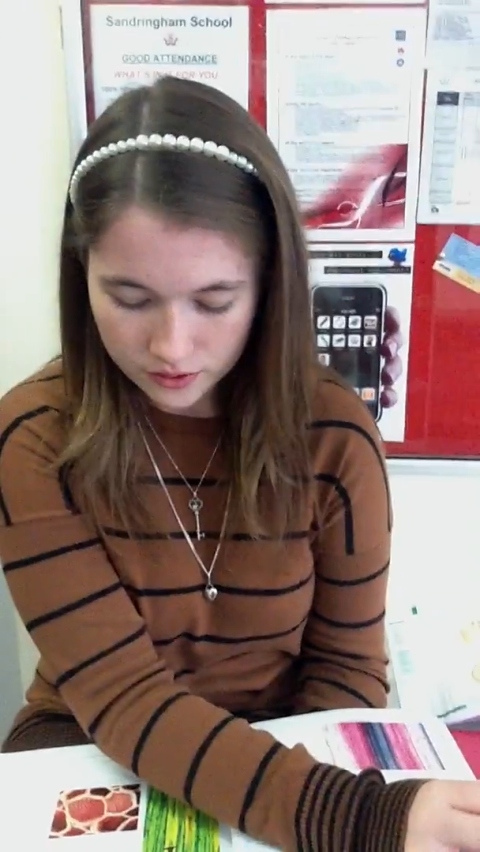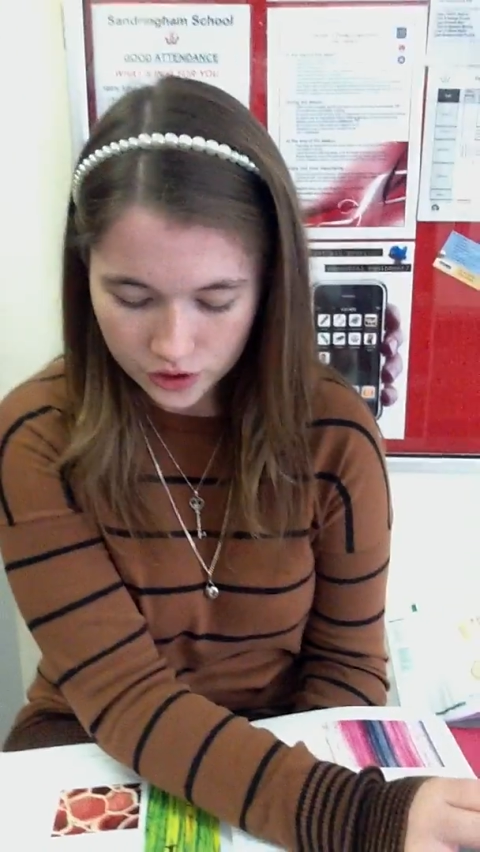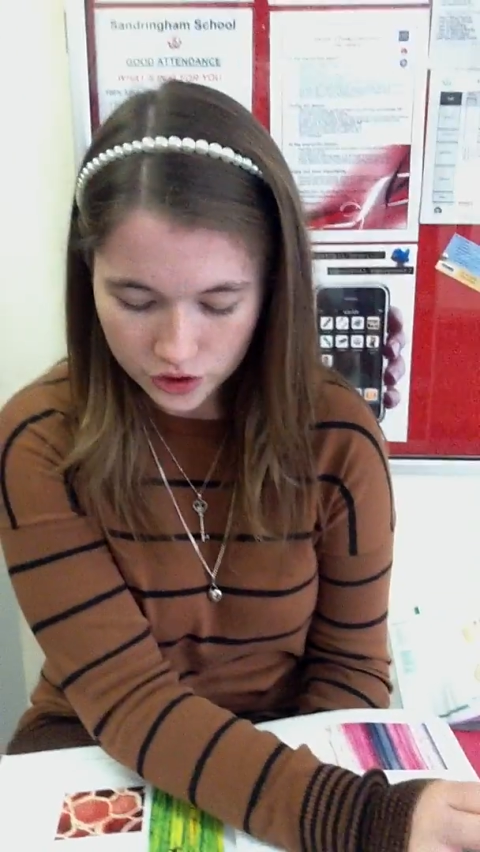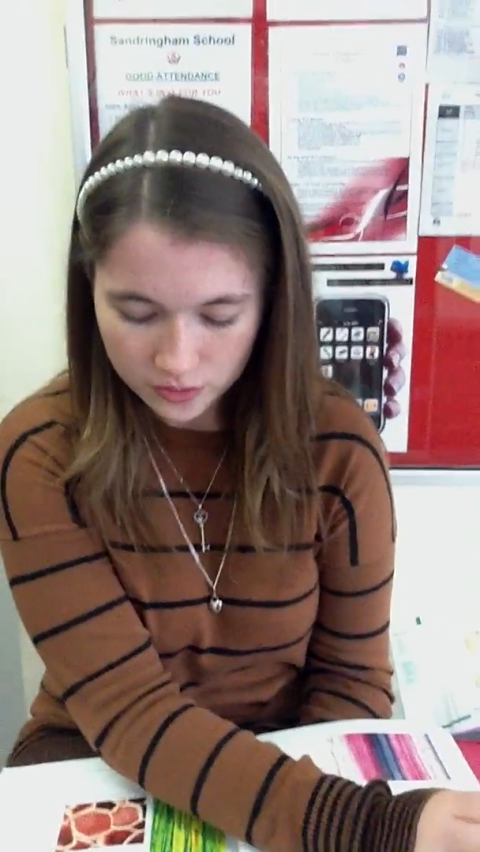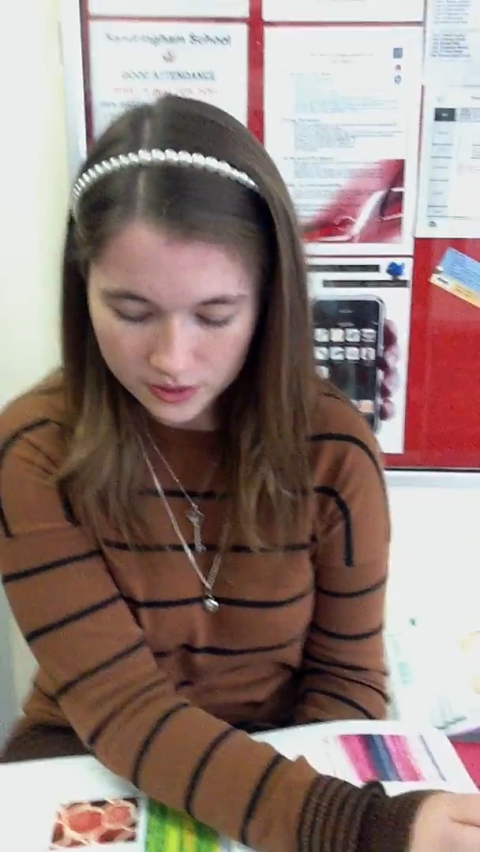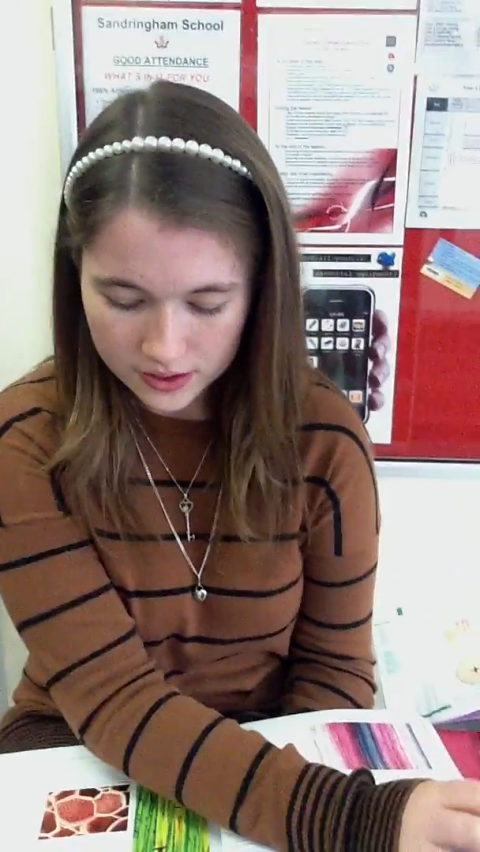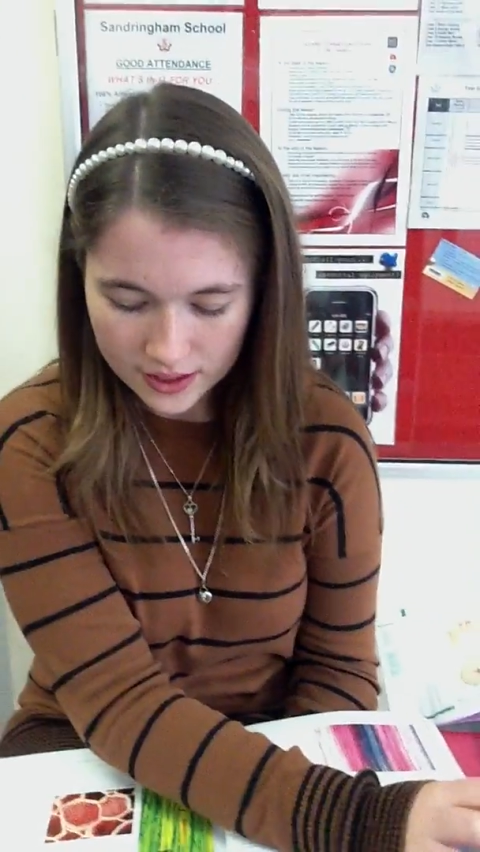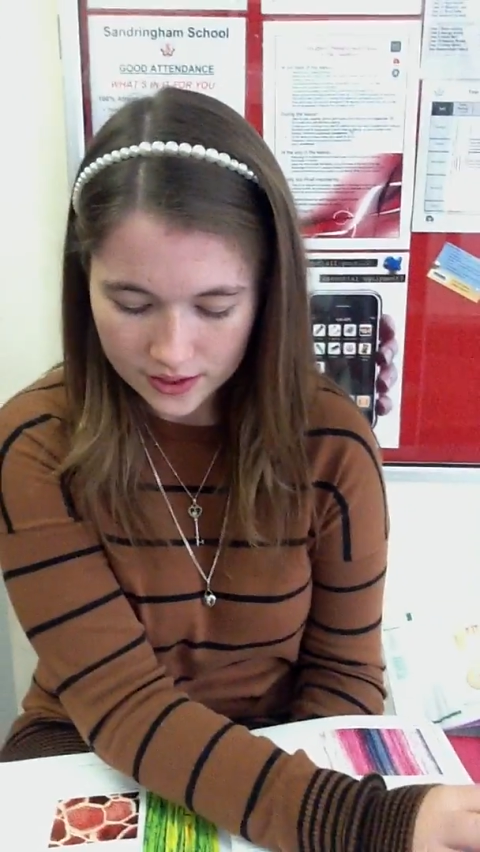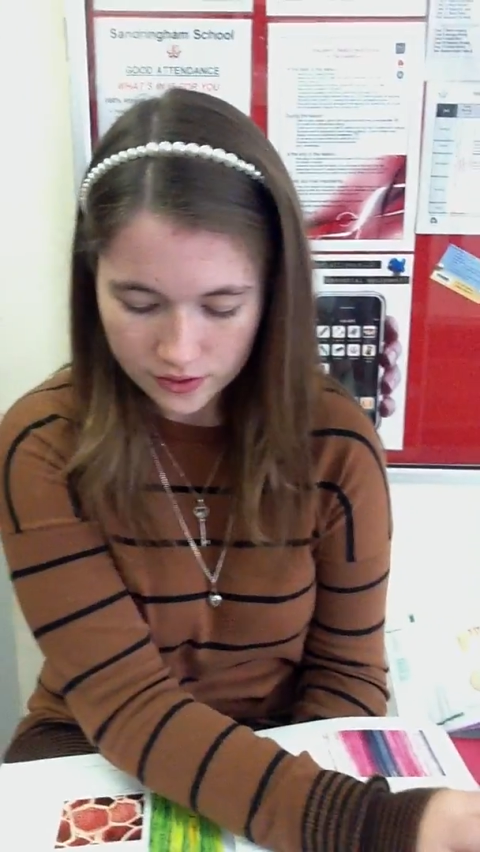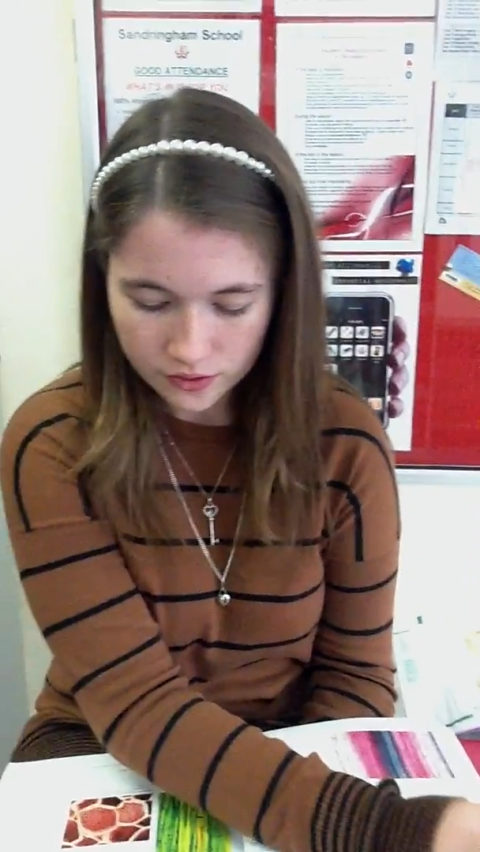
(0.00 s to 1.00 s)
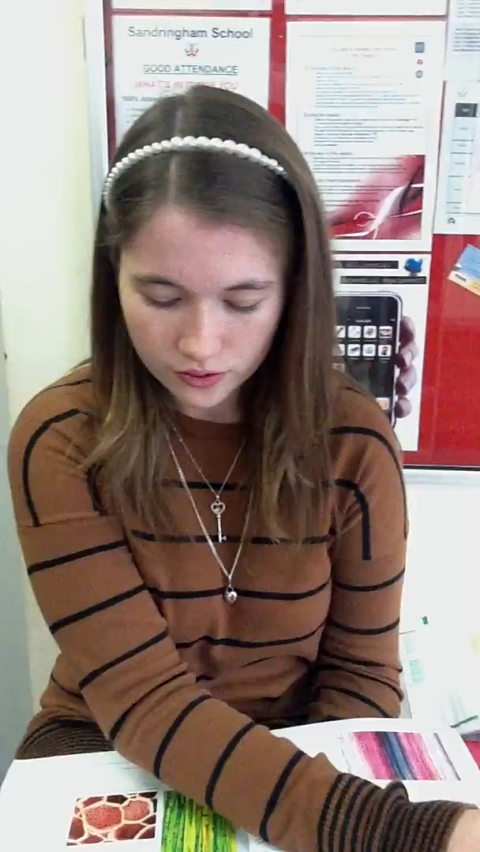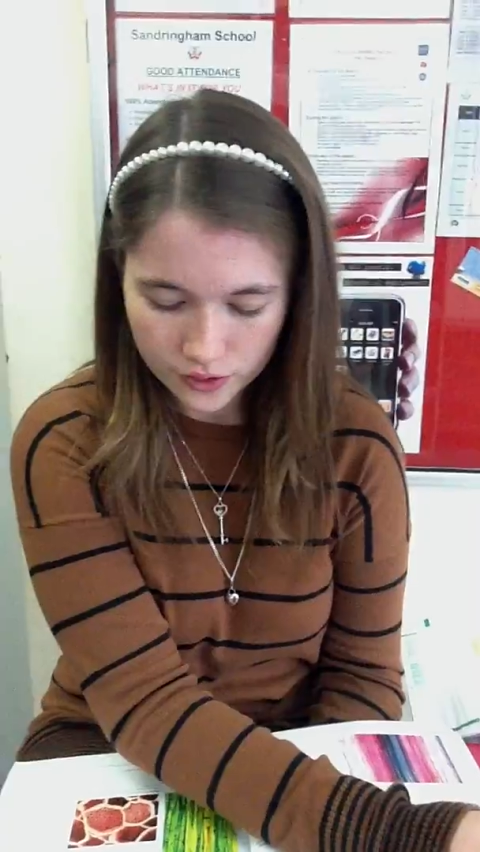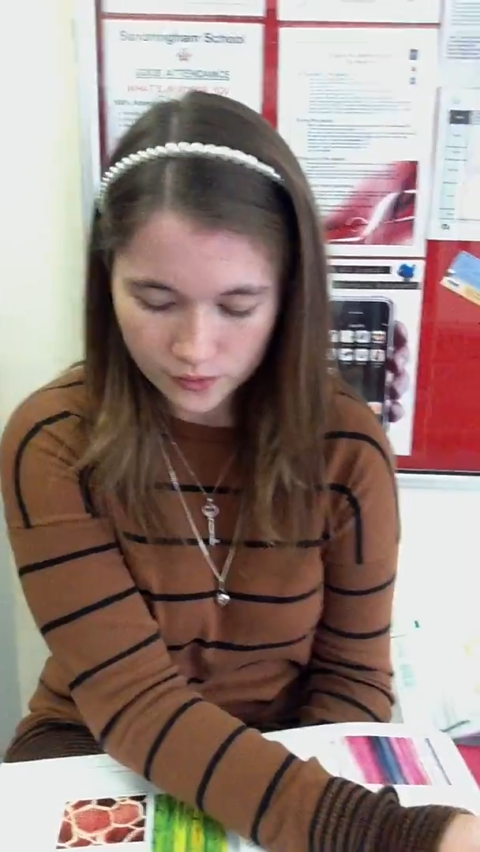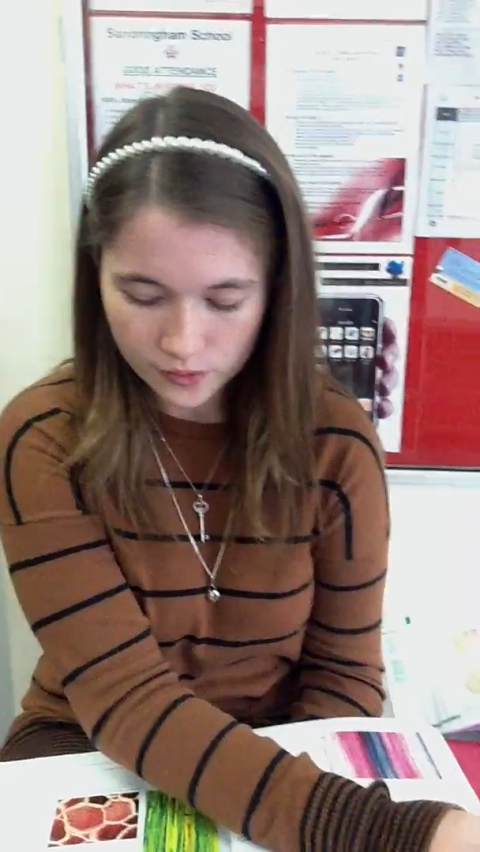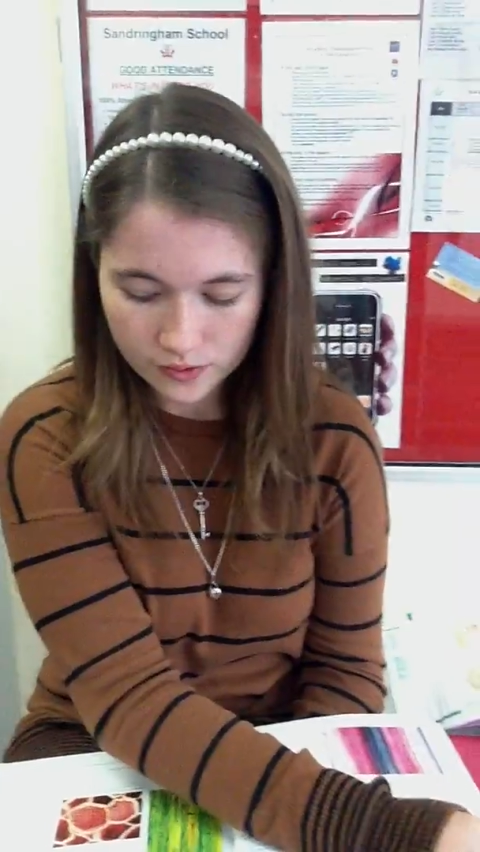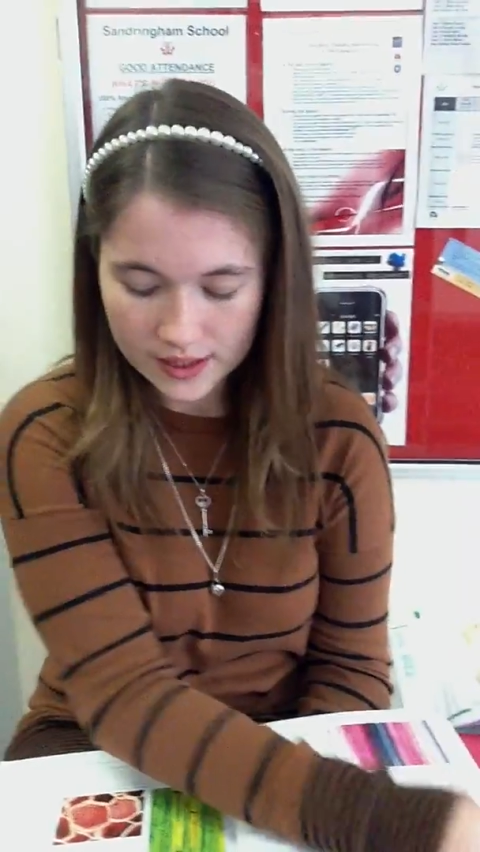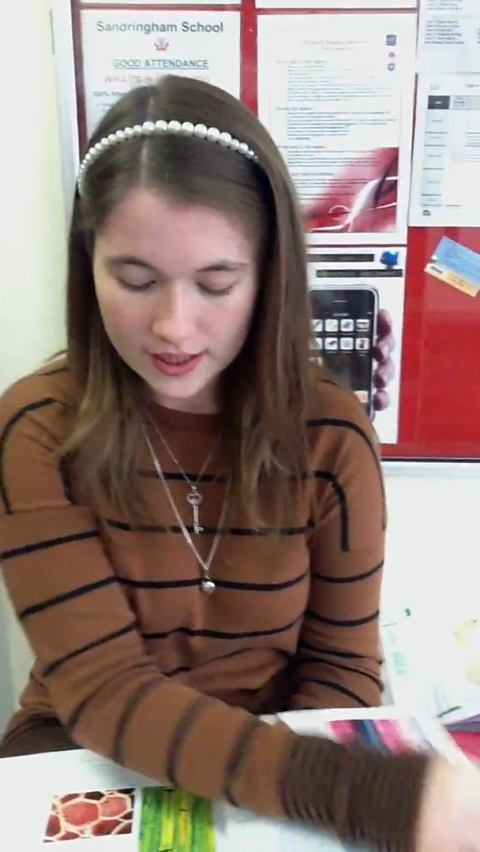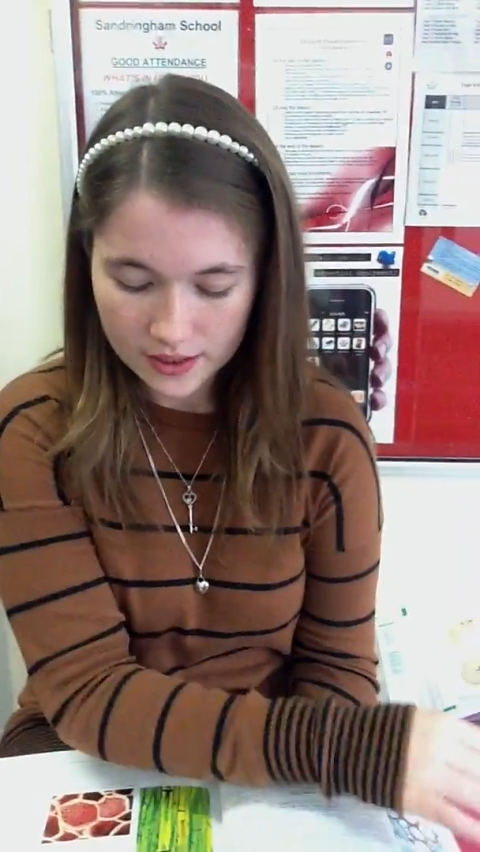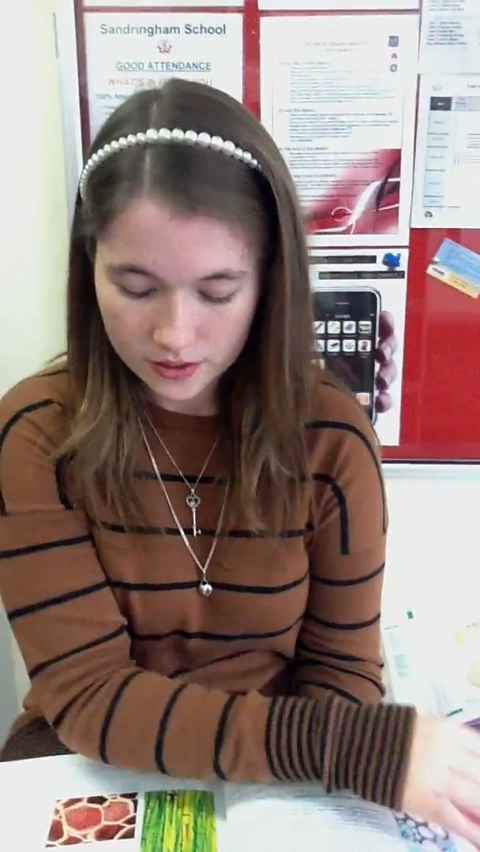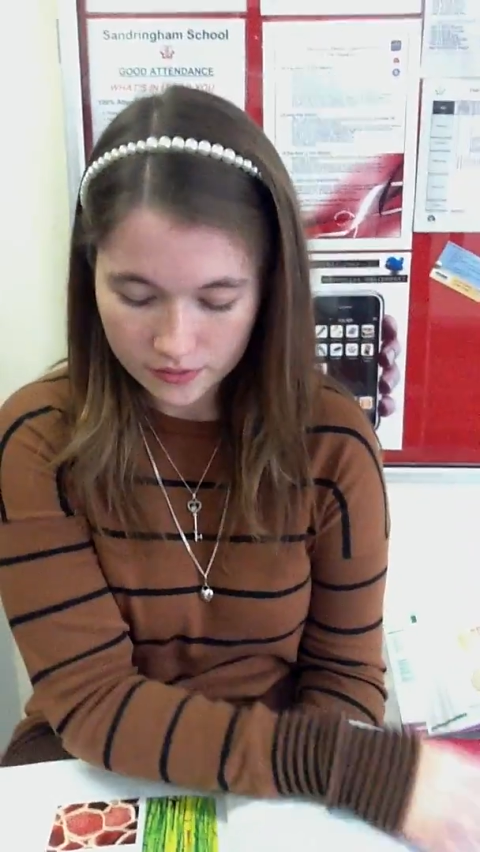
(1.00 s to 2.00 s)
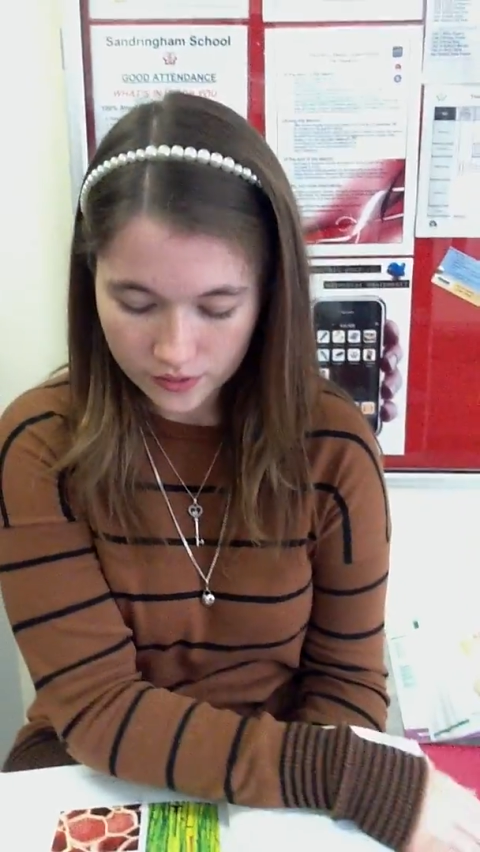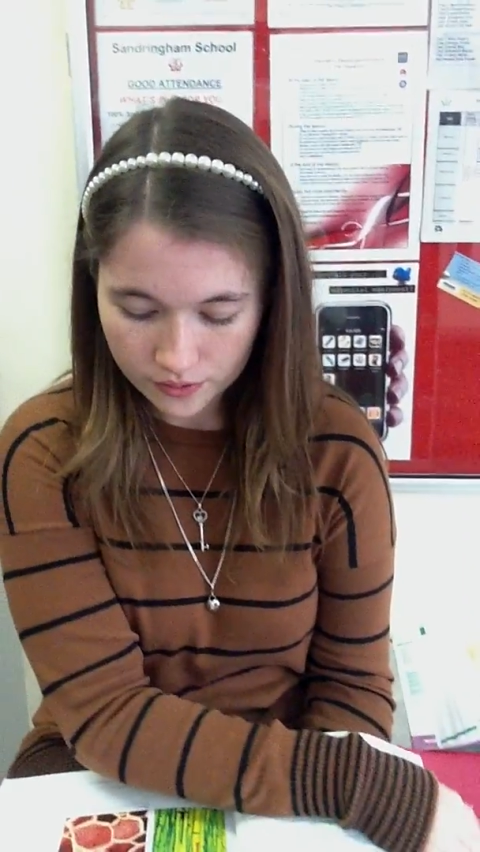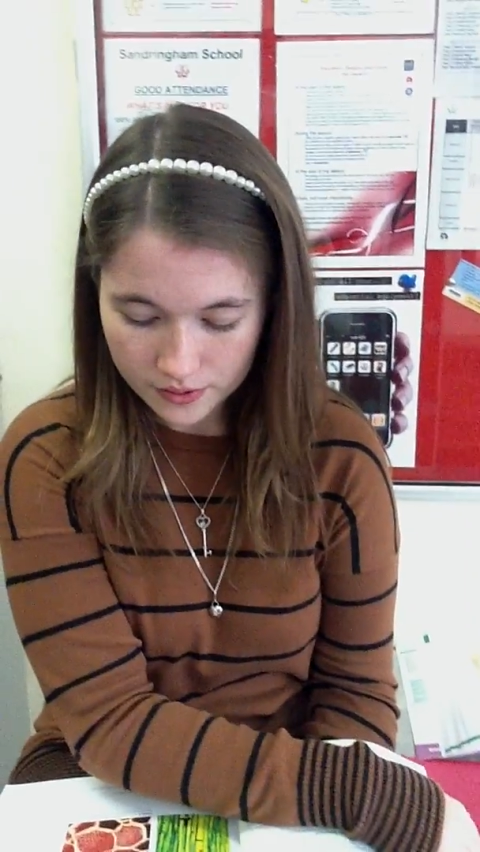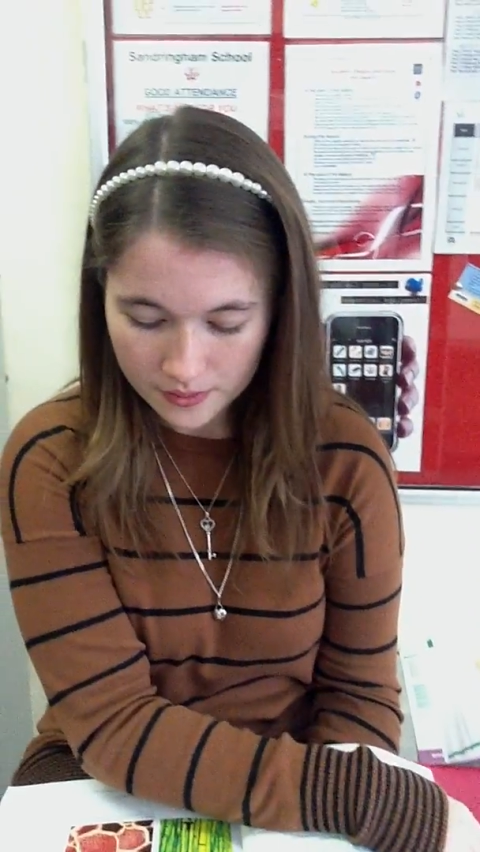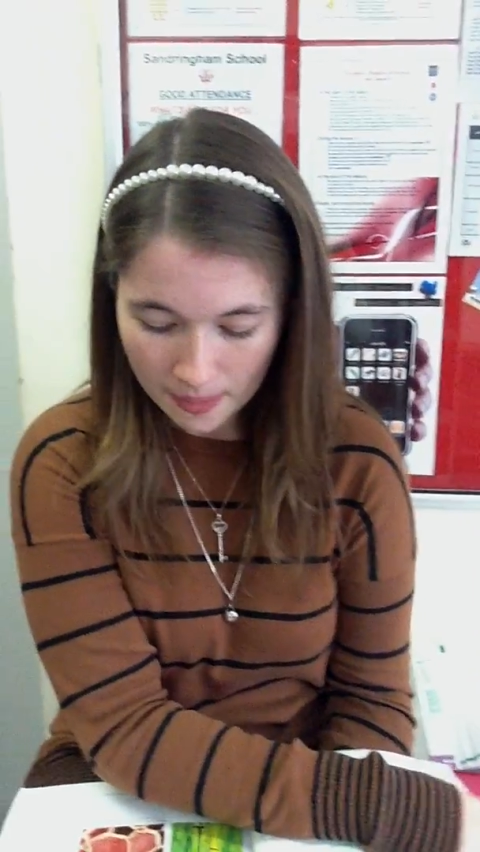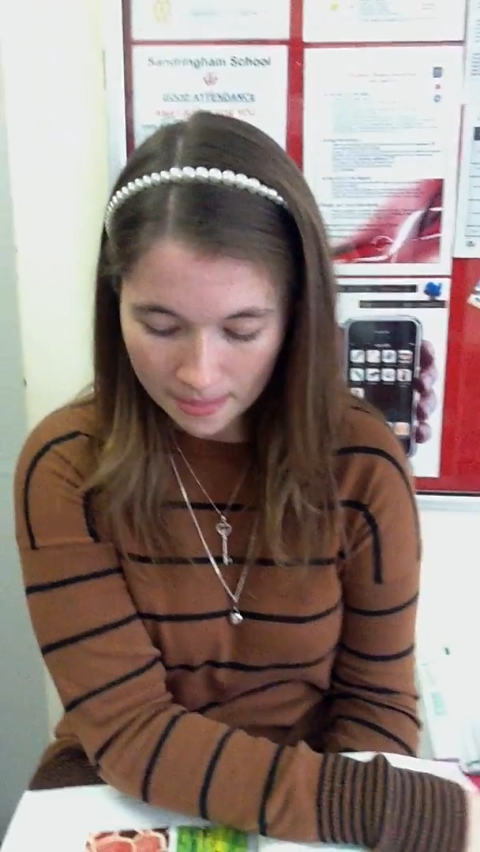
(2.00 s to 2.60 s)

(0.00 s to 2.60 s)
the tube contains cross walls at intervals.